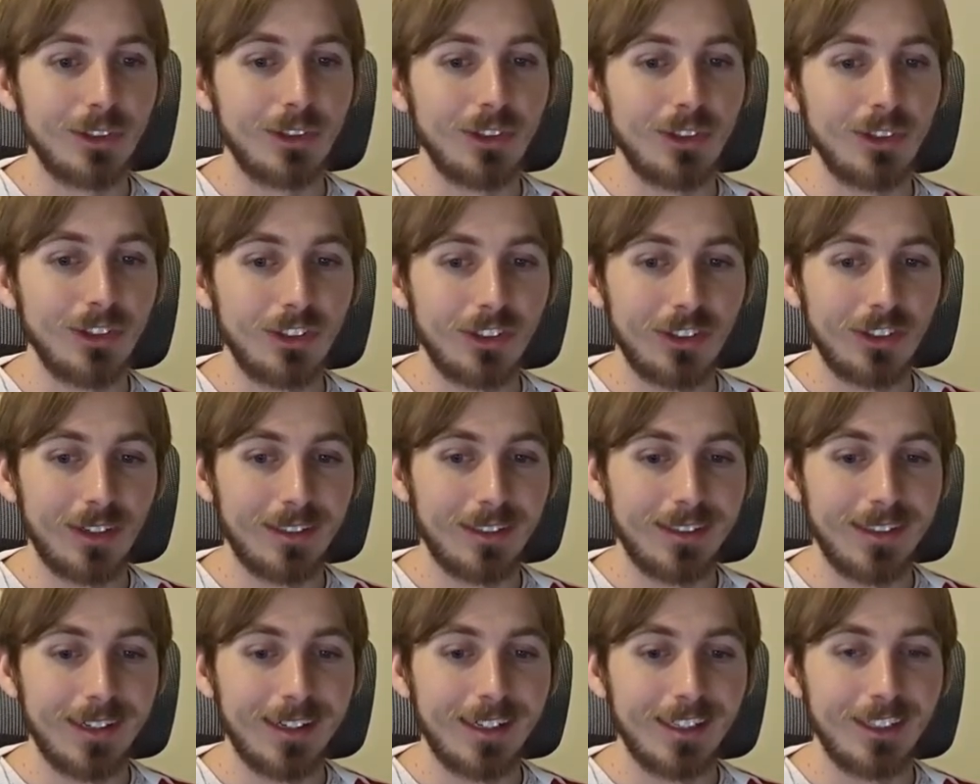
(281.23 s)
huge,
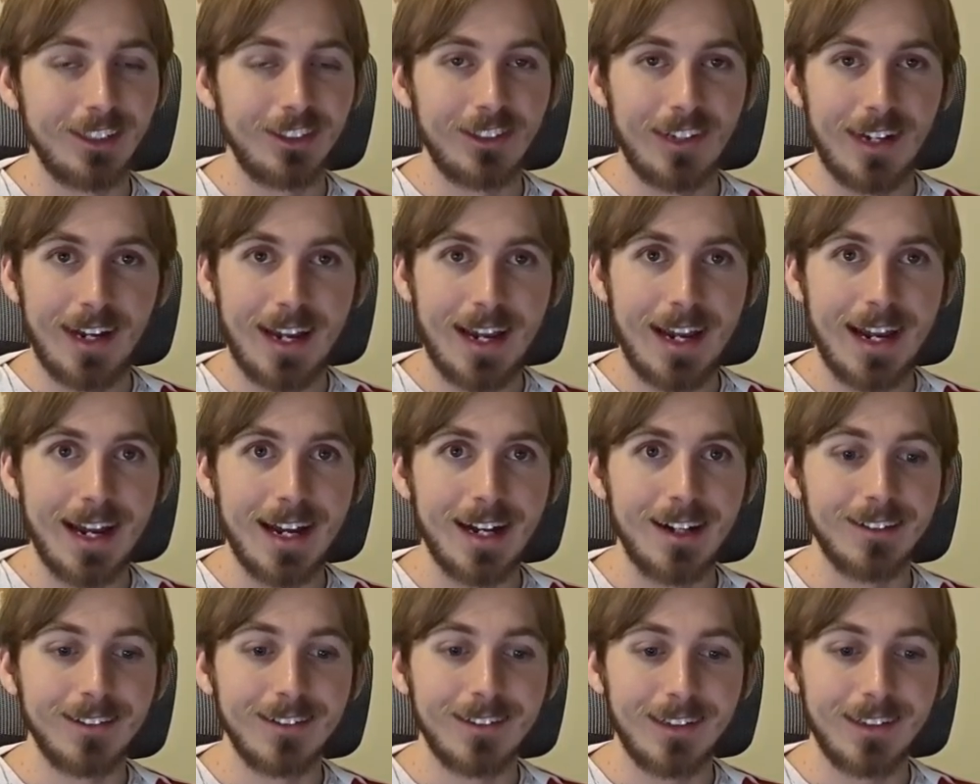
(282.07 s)
large
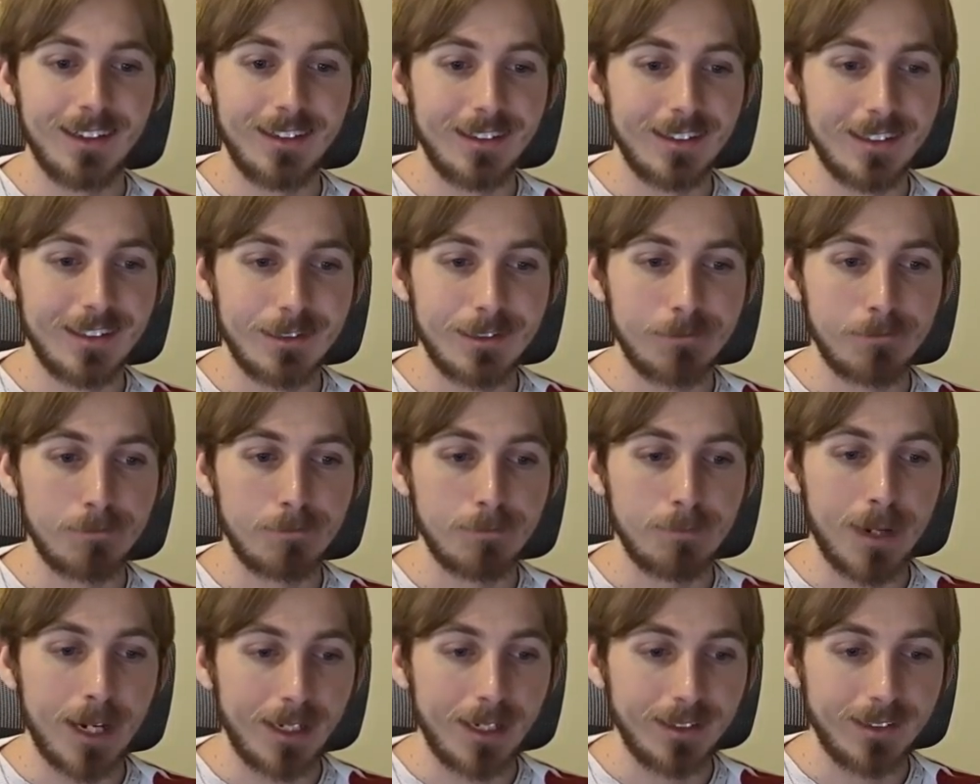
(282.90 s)
house and
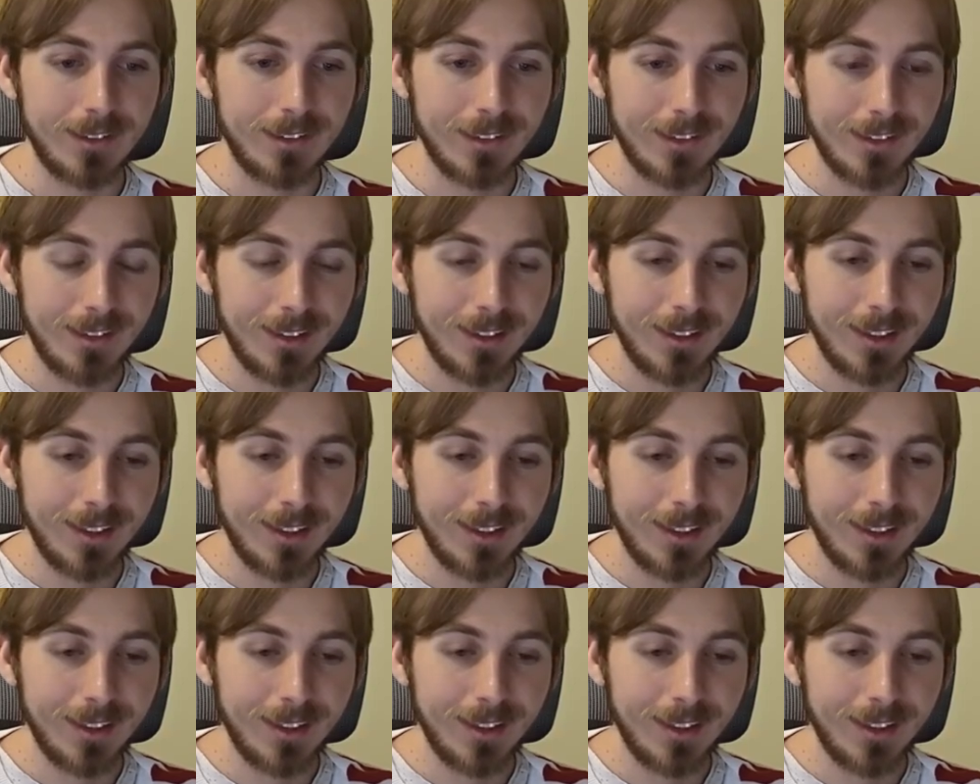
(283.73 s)
space.